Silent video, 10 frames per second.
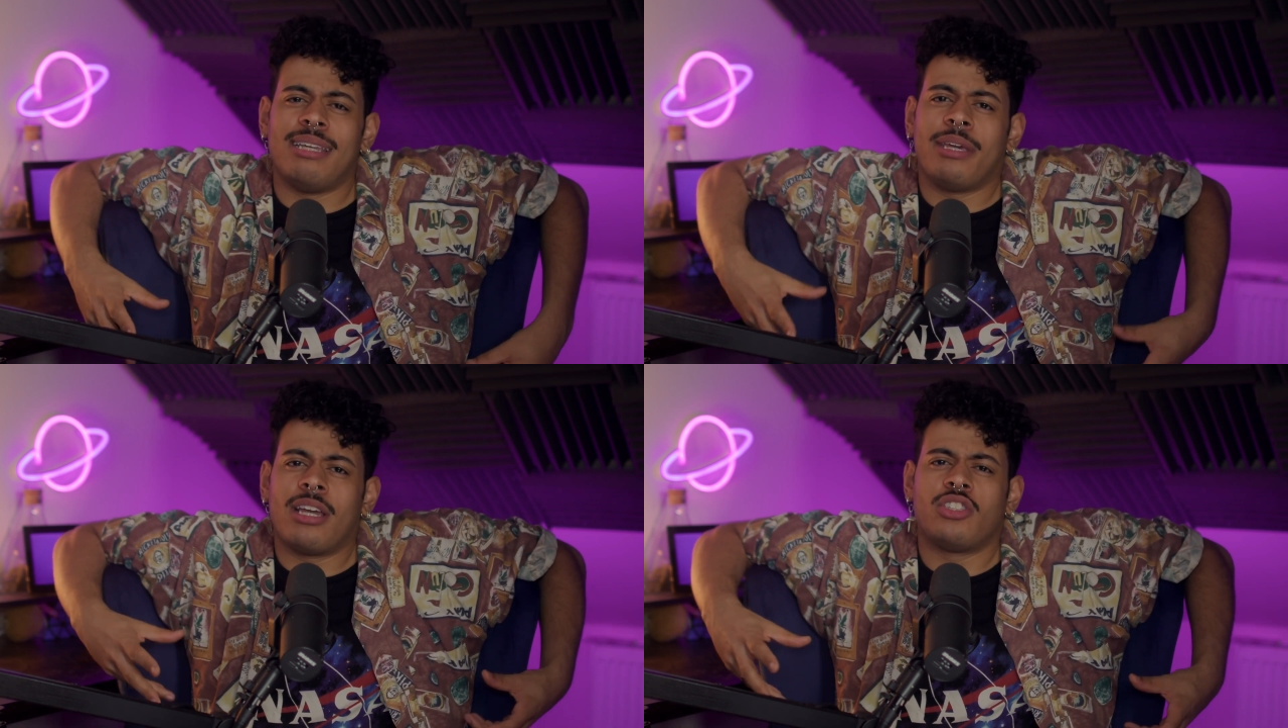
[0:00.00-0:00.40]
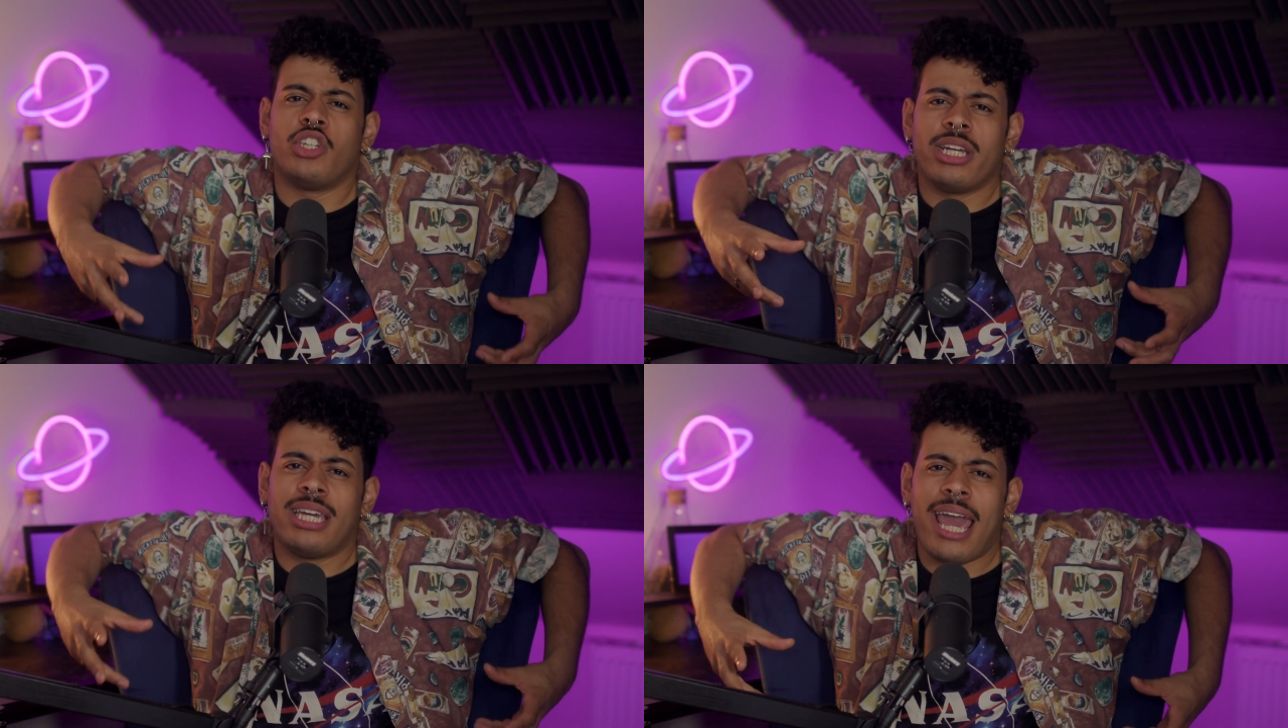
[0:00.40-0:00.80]
because
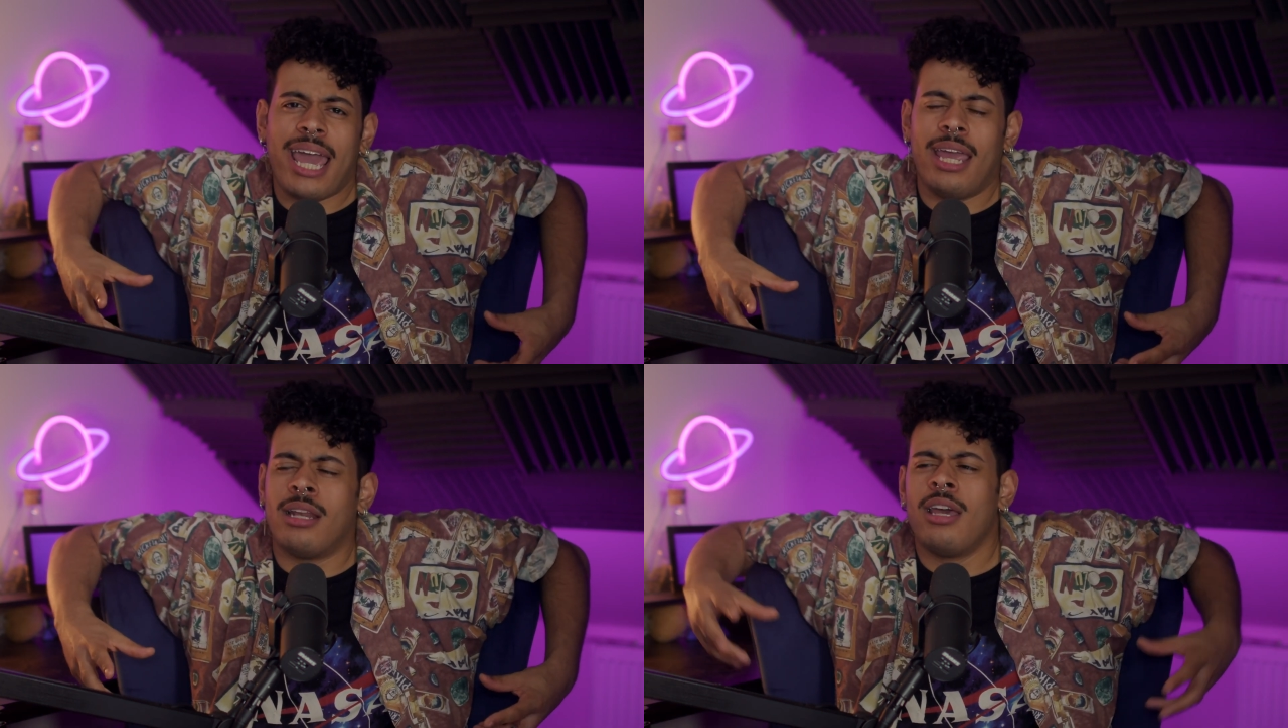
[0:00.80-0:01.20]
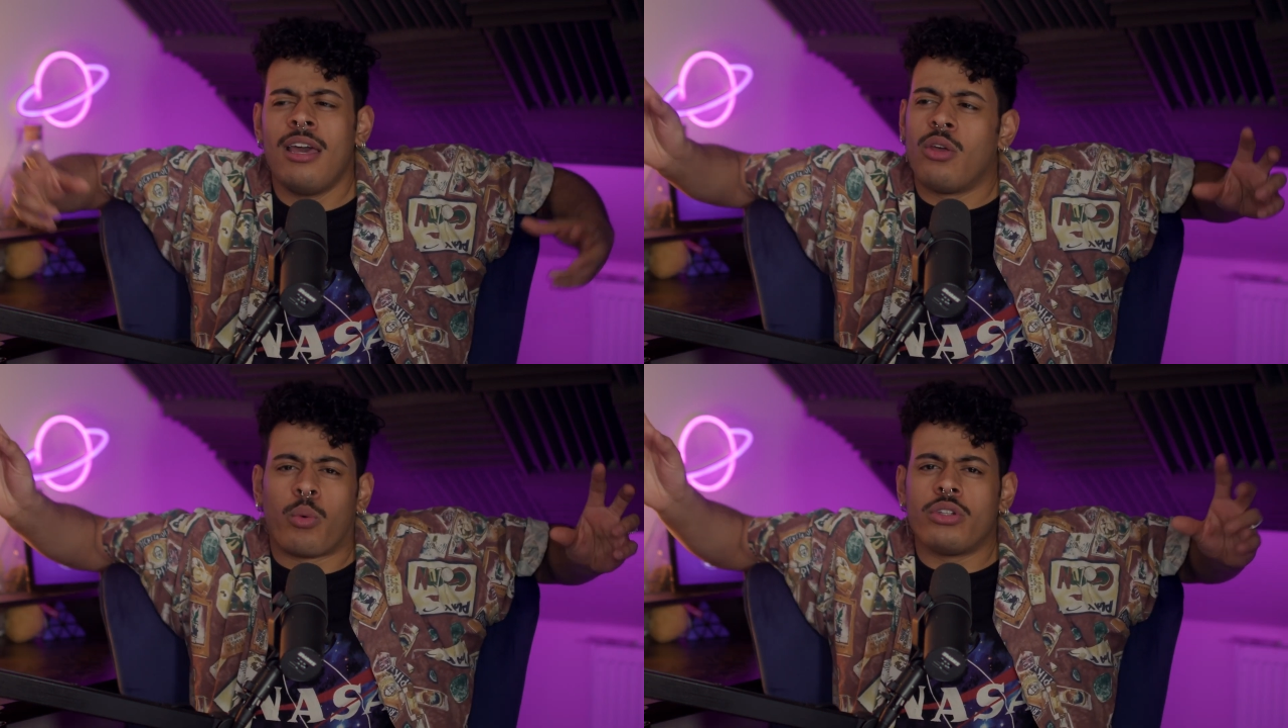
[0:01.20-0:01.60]
they're gay and
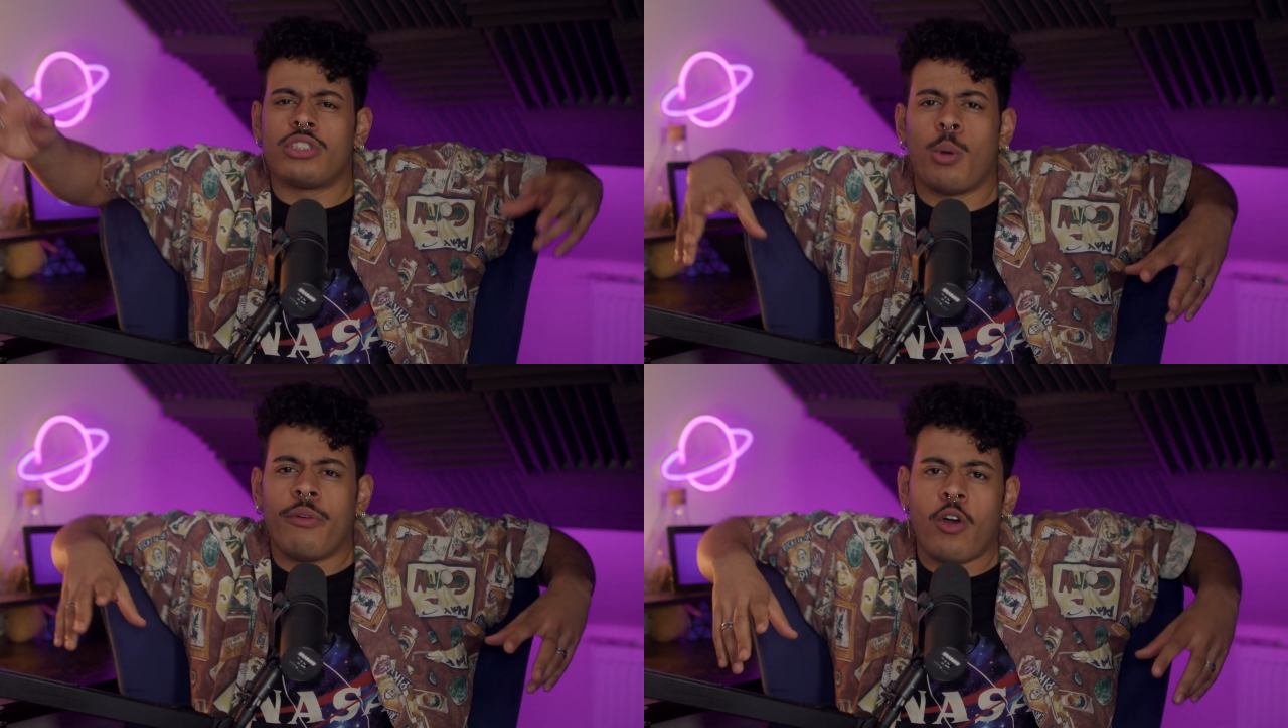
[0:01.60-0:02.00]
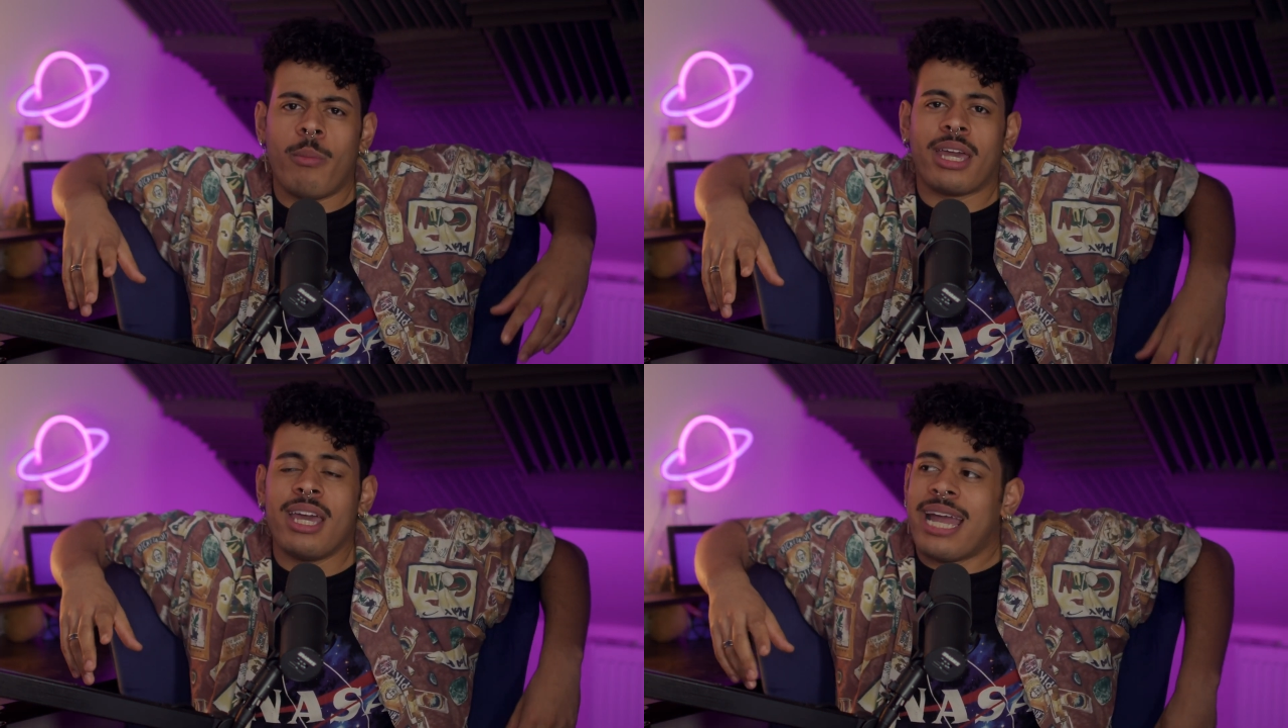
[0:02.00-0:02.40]
the world is homophobic,